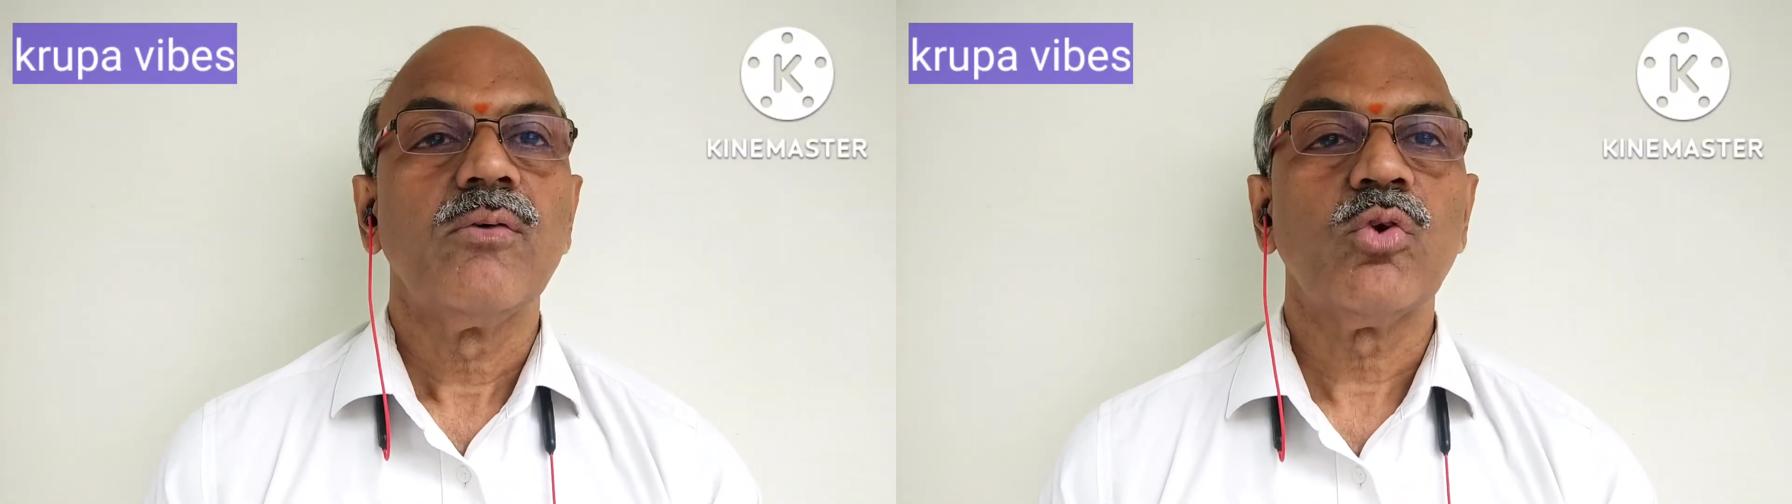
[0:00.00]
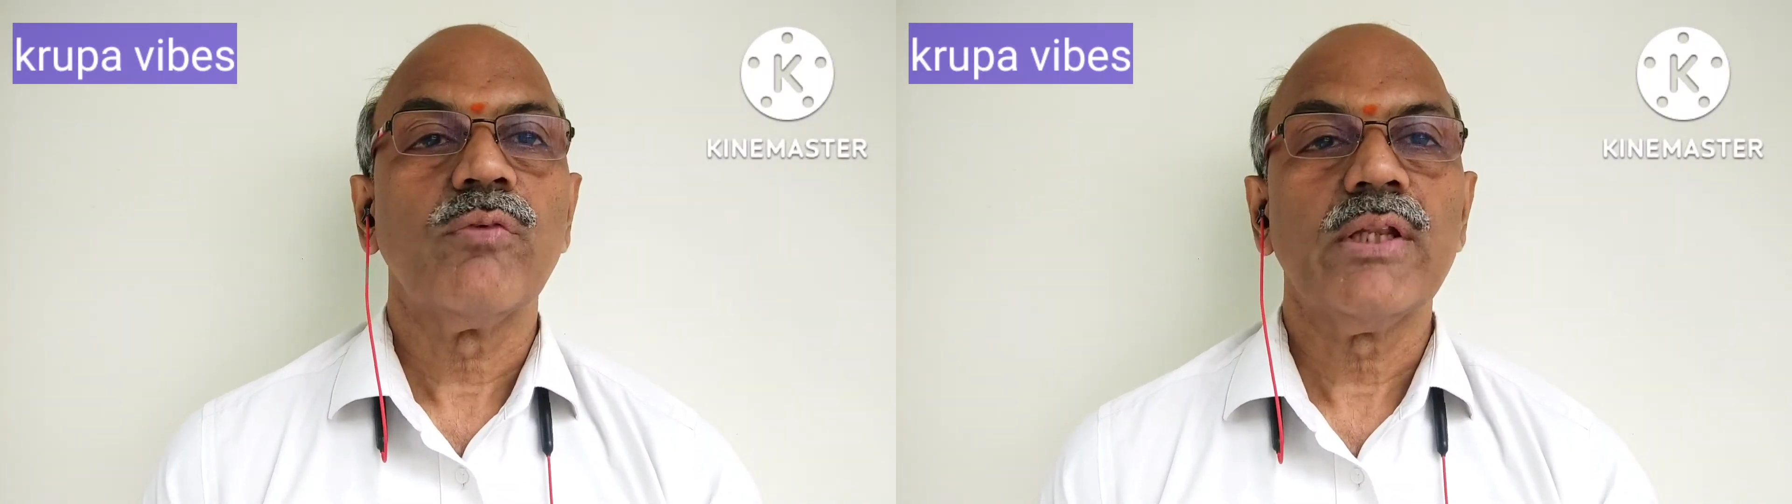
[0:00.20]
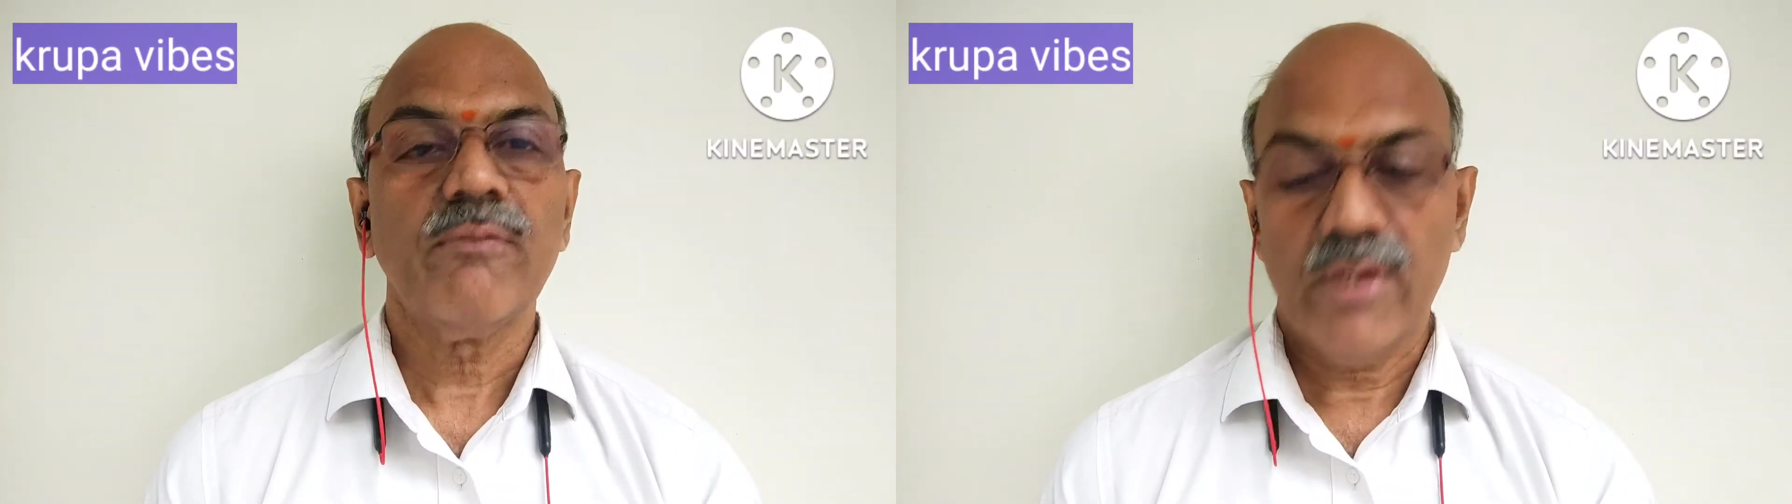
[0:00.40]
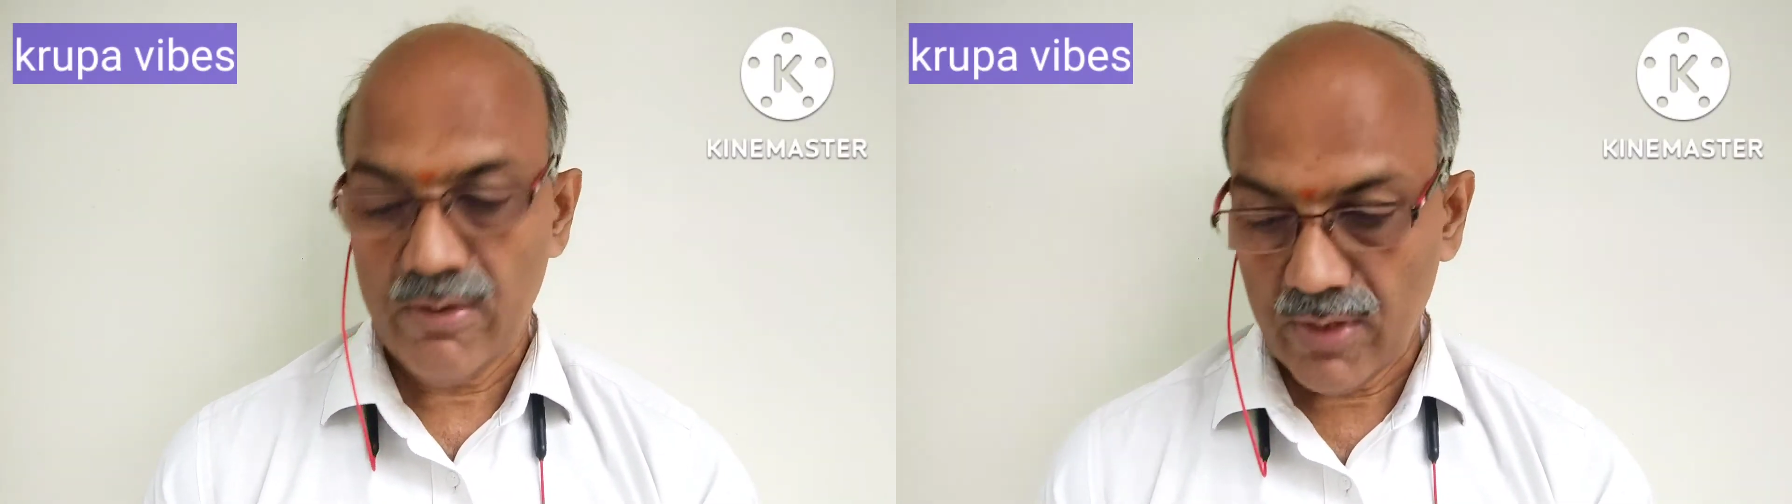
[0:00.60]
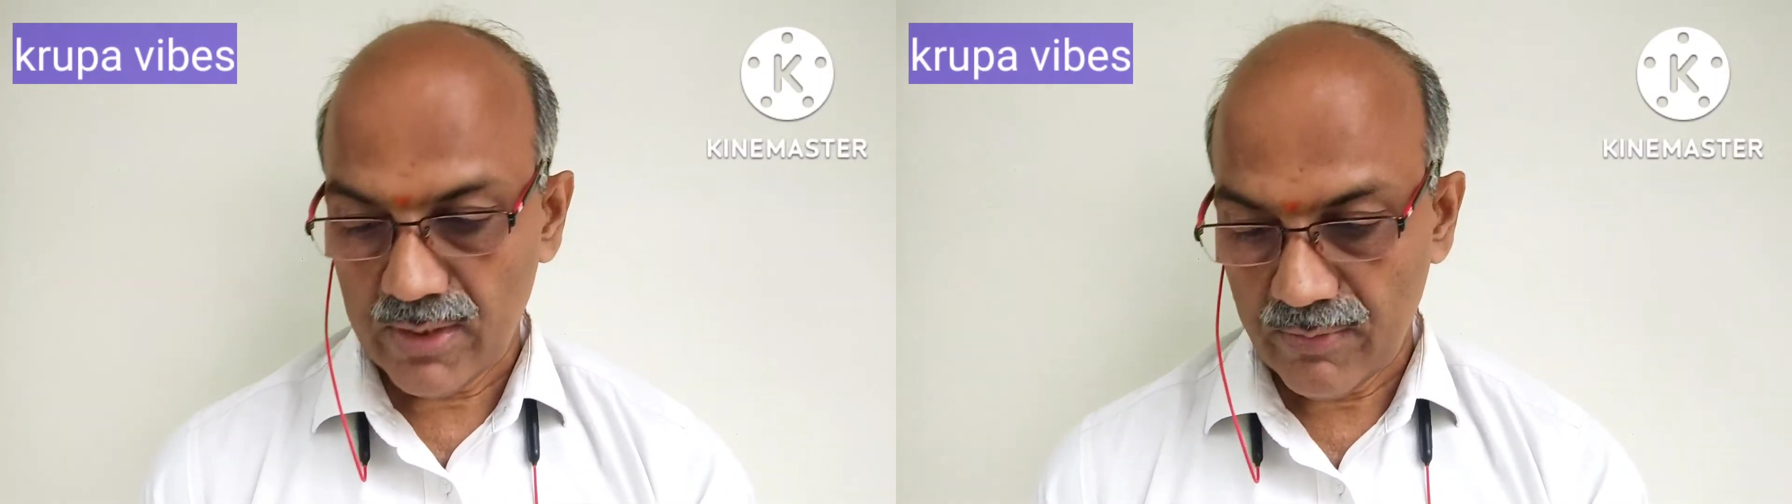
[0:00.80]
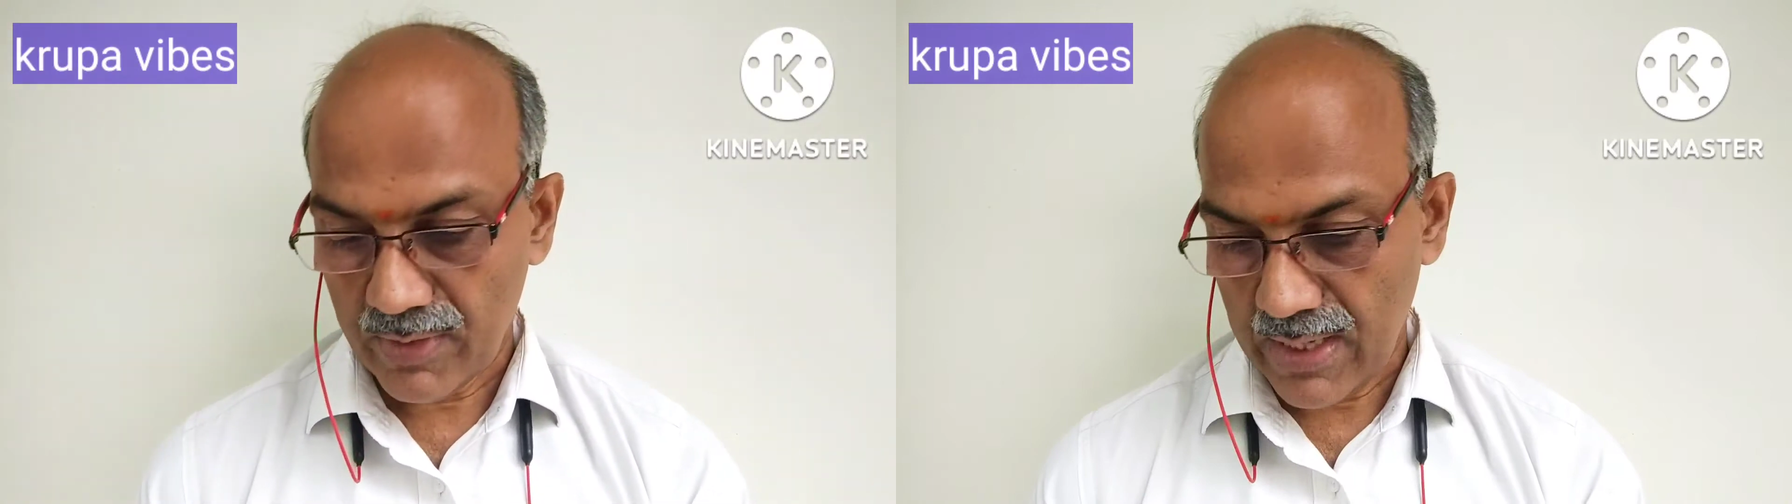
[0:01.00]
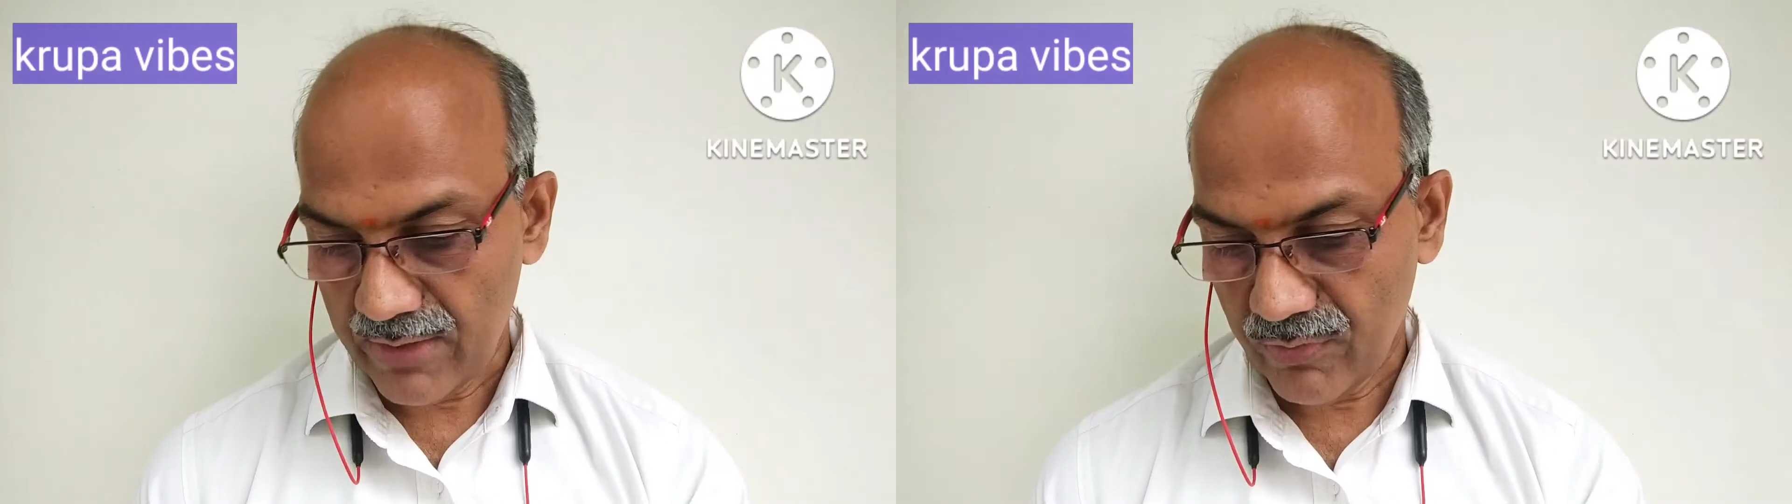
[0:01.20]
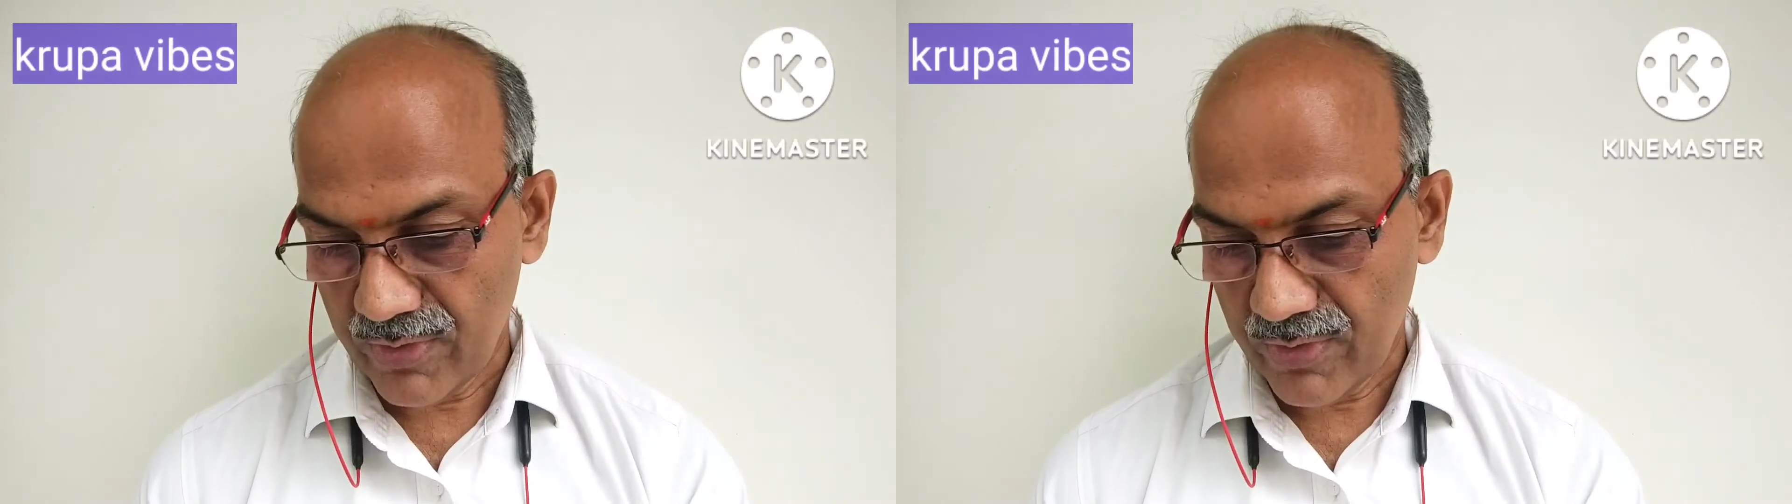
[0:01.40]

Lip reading: so as